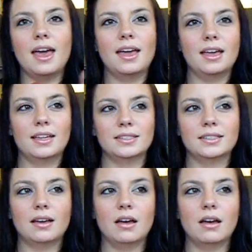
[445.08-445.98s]

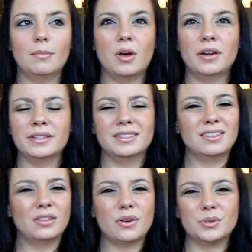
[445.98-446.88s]
And um,
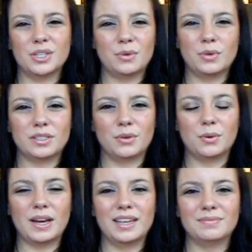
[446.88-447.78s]
honestly, the lotion wasn't
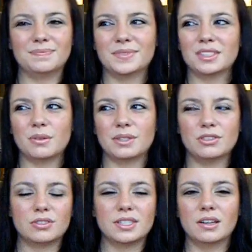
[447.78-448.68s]
great, so
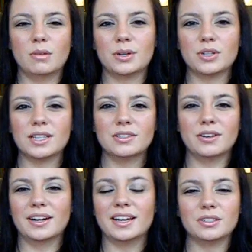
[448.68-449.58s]
it's just sitting on my
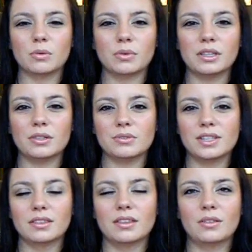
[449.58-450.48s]
dresser and I don't really use it.